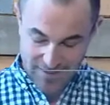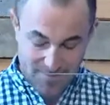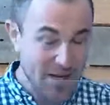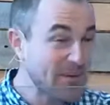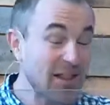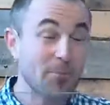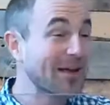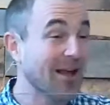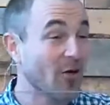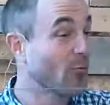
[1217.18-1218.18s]
Maybe they'll
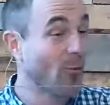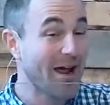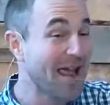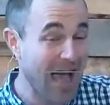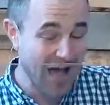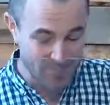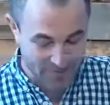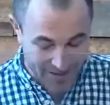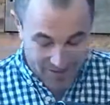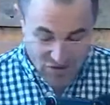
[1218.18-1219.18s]
be like Rahab
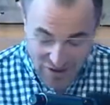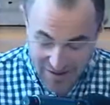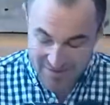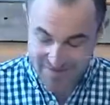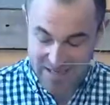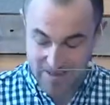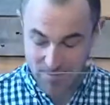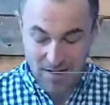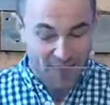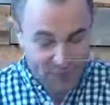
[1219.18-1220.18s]
and they'll turn to him.
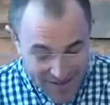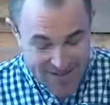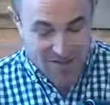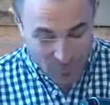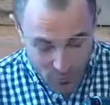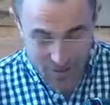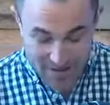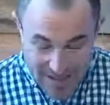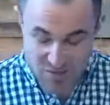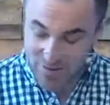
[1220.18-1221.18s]
Finish the
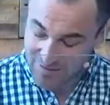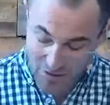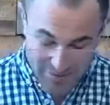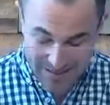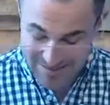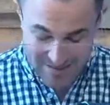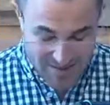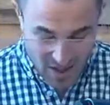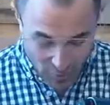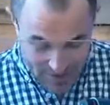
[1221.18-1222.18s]
work, Israel. Don't get
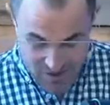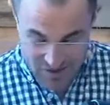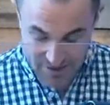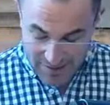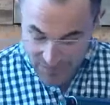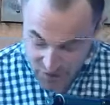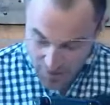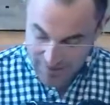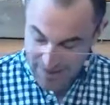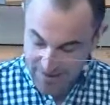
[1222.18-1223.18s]
discouraged.
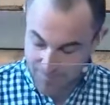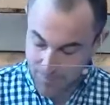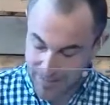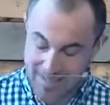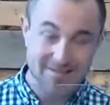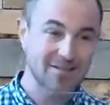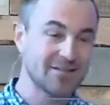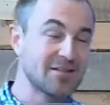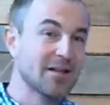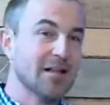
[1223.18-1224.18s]
Don't get
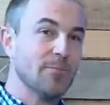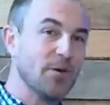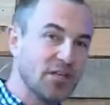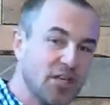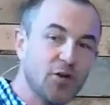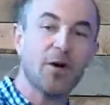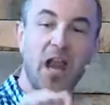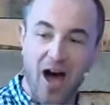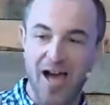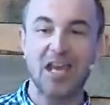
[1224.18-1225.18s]
complacent. But you and
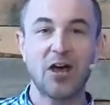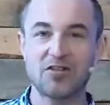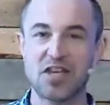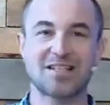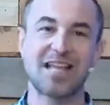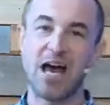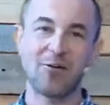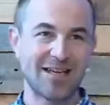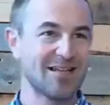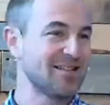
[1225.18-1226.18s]
I know just
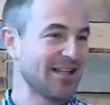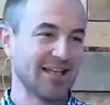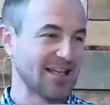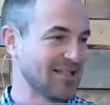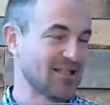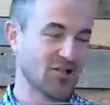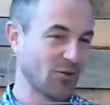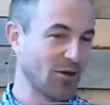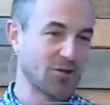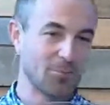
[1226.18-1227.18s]
how easy it is to
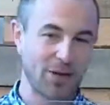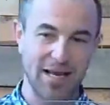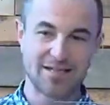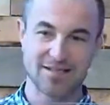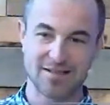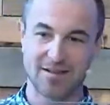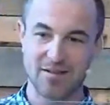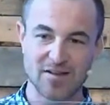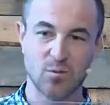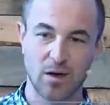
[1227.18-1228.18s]
grow complacent in
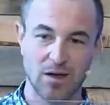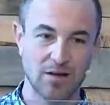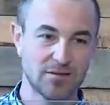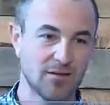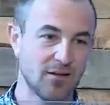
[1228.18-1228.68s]
this world.